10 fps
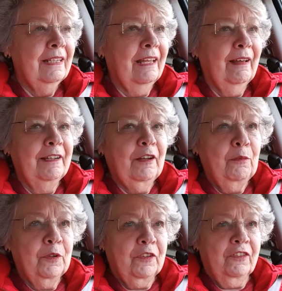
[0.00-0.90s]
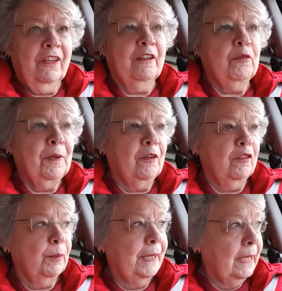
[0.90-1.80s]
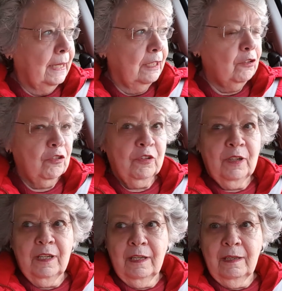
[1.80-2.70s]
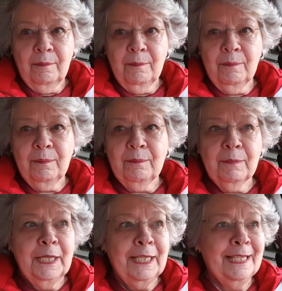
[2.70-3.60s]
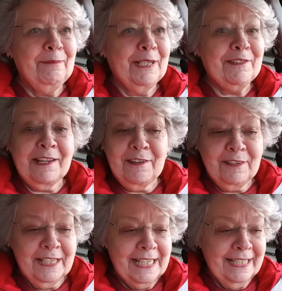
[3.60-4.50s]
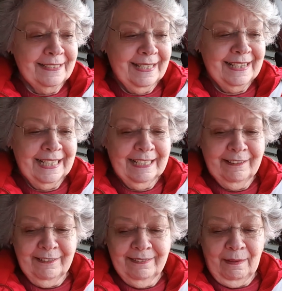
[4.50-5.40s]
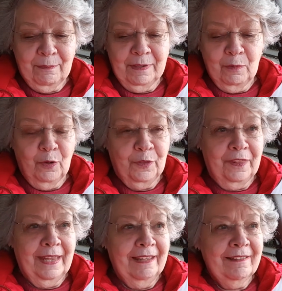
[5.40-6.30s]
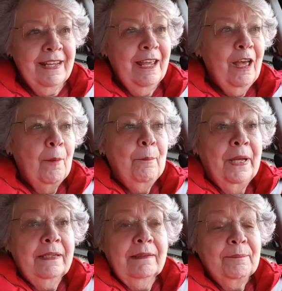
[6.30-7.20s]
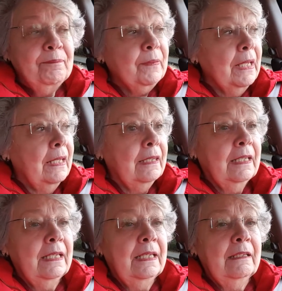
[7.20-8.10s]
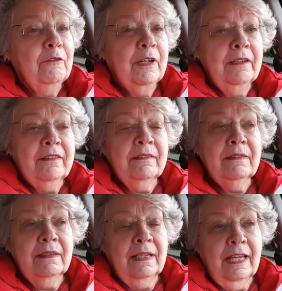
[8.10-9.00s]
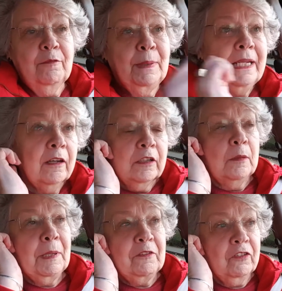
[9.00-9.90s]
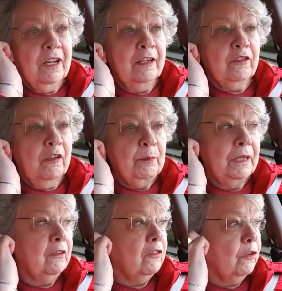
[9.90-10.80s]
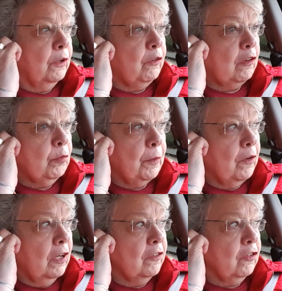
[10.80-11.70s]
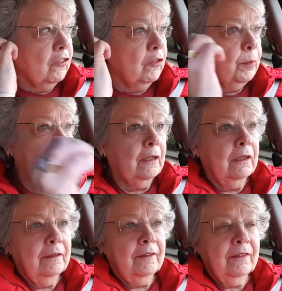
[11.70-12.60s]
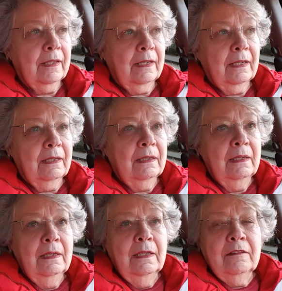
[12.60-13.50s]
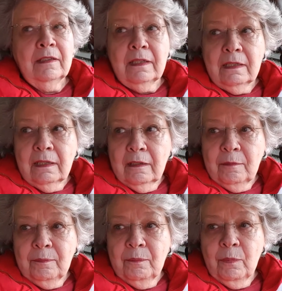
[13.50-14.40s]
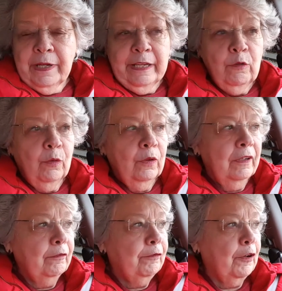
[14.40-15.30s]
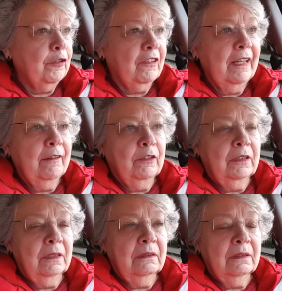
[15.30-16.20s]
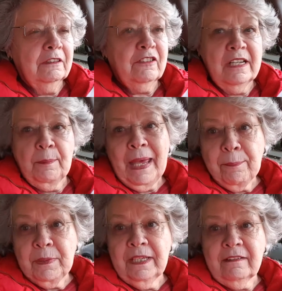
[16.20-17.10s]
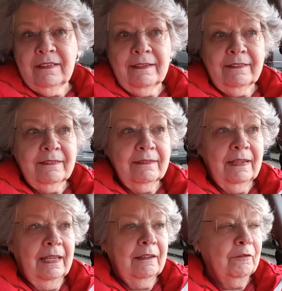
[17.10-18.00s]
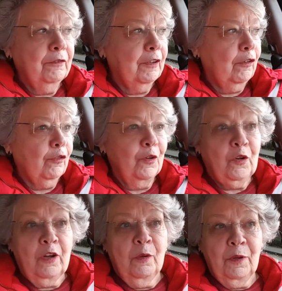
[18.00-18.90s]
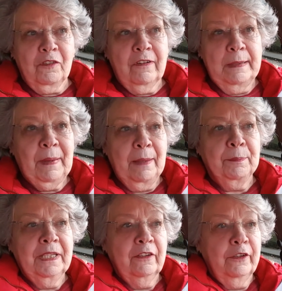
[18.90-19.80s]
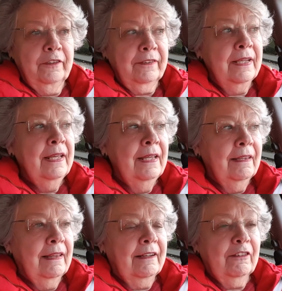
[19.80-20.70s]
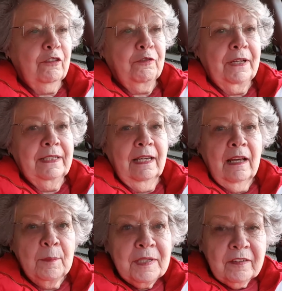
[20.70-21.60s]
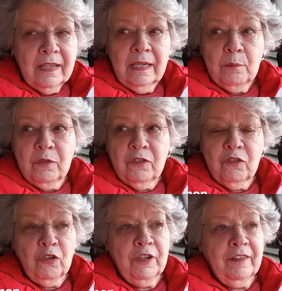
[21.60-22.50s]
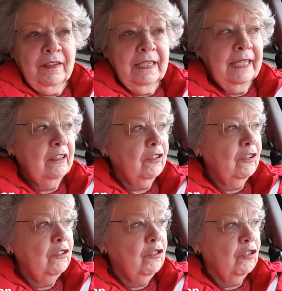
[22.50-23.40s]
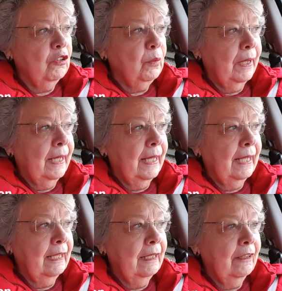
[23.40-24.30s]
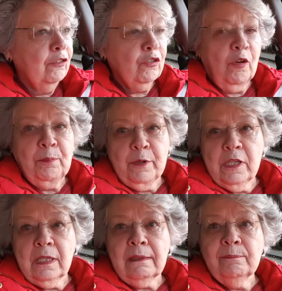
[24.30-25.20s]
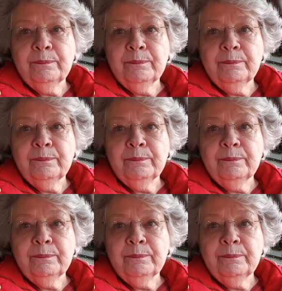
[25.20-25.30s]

Now, I don't want to say it's because of my age, um, and because I don't think it is. I think it's something more than that. But the reason that I've been out and about today is I've been to a respirologist because they did a what I call a first level sleep apnea test. And for those of you who don't know what sleep apnea is, that is to find out how many times during the night do I stop breathing.